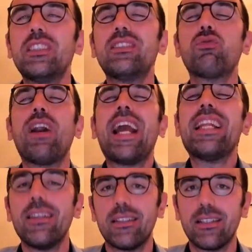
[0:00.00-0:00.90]
train
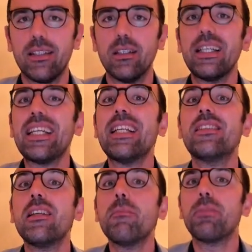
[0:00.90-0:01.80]
the skill in a
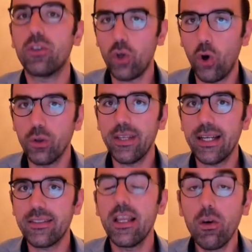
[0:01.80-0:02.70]
simpler
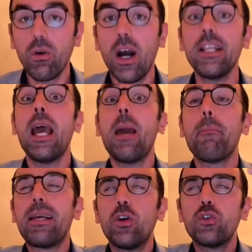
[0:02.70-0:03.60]
context, right?
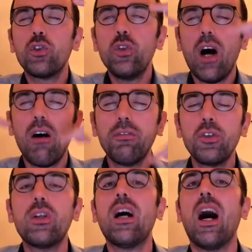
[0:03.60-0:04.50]
Because you, after
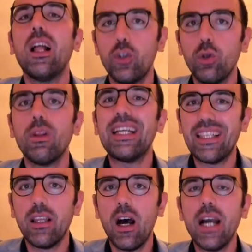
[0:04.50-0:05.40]
you calculate the
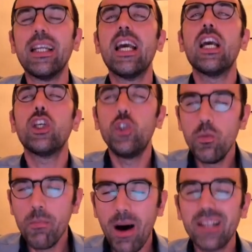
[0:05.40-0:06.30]
line, you
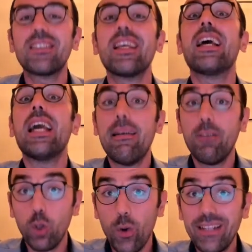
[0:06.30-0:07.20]
must
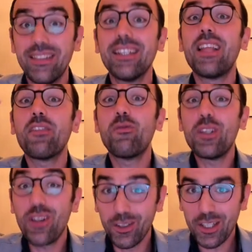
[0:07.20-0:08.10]
evaluate that
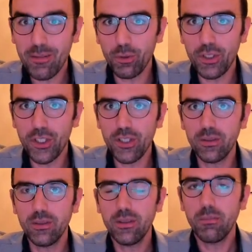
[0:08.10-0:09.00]
resulting
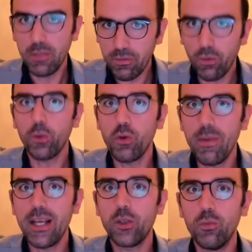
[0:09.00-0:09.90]
position before you
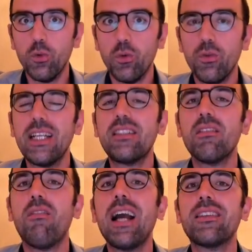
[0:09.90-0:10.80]
make your move. It's a
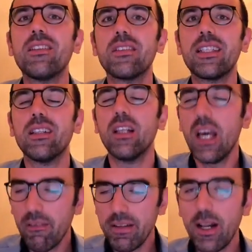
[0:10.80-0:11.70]
vital skill.
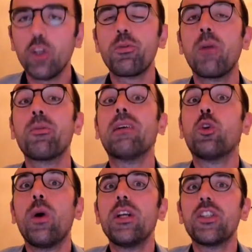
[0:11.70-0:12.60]
Without the proper
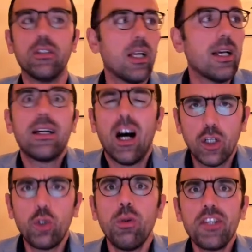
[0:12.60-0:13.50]
evaluation,
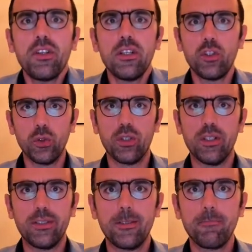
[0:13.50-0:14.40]
calculation is
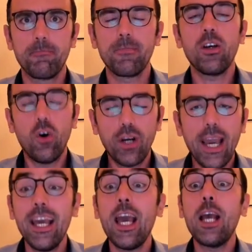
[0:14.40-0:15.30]
useless.
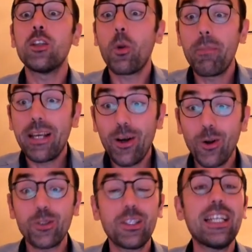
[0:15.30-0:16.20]
Okay, so
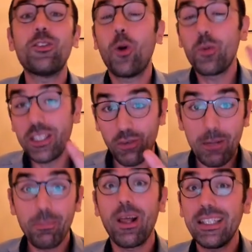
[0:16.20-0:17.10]
because it's only
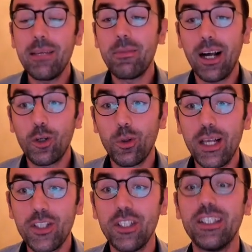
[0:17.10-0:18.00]
three-ply deep
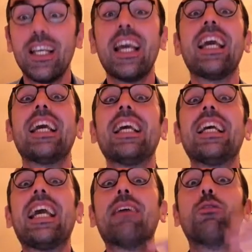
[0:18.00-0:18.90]
calculation,
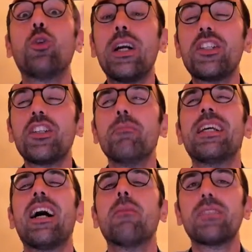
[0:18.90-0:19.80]
evaluation
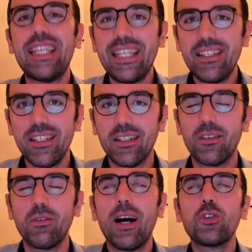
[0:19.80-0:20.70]
becomes easier,
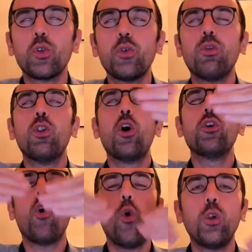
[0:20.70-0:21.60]
right? So you will learn
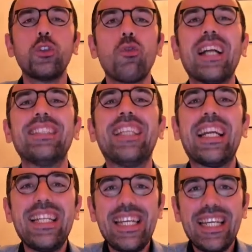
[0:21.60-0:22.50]
all the right
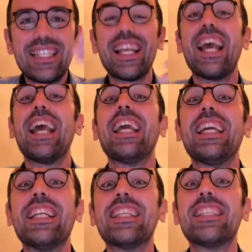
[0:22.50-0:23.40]
techniques
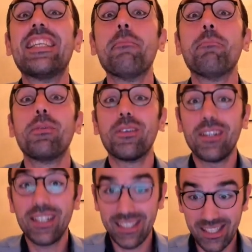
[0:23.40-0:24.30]
in a
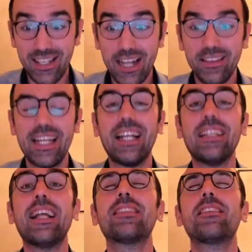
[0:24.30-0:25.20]
simpler setting. And
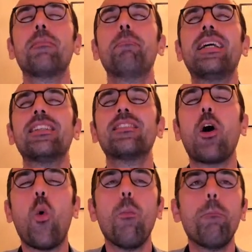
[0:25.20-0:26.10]
that's the biggest
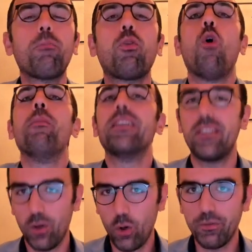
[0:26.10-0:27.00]

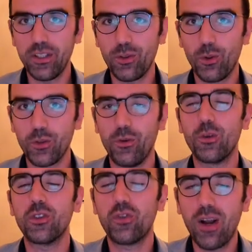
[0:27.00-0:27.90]
promise of this course,
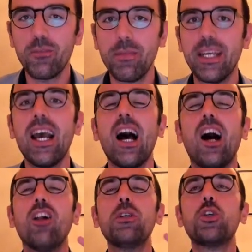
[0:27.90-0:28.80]
folks. Trust me,
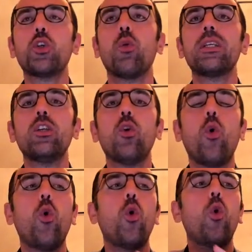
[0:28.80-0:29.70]
I'll be showing you
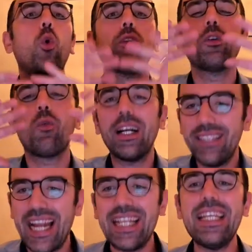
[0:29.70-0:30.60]
all the right
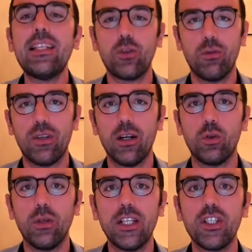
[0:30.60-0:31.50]
techniques of
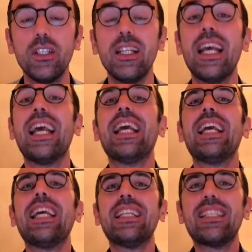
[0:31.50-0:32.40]
calculation in a